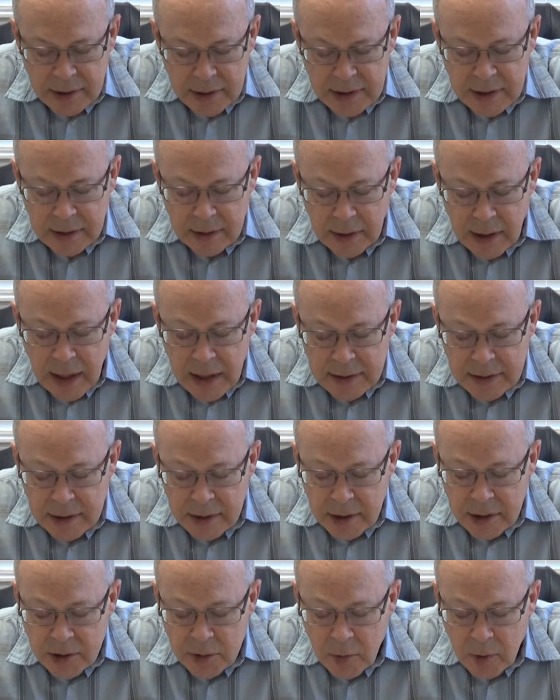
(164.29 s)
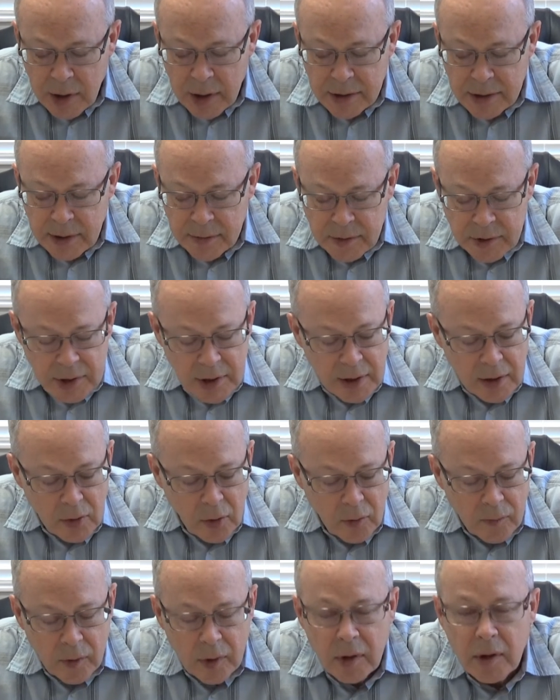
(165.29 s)
the last six weeks have seen
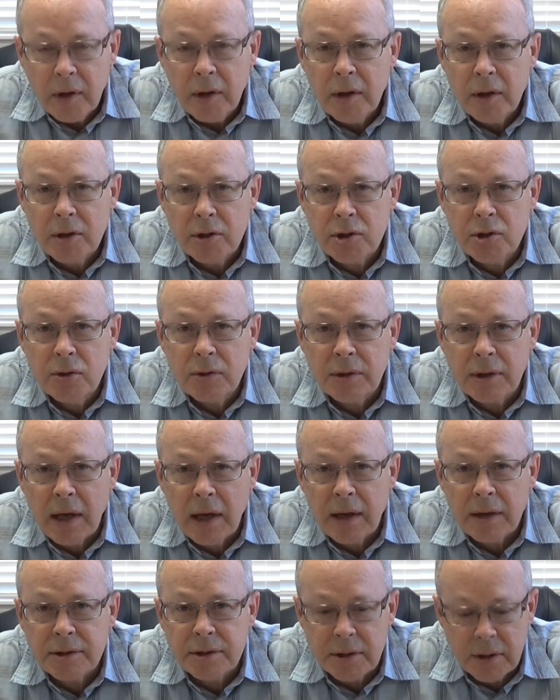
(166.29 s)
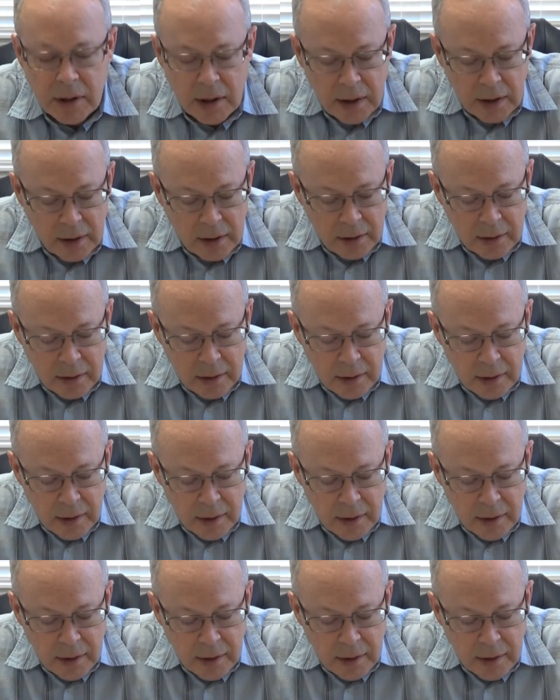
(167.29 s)
over two thousand killed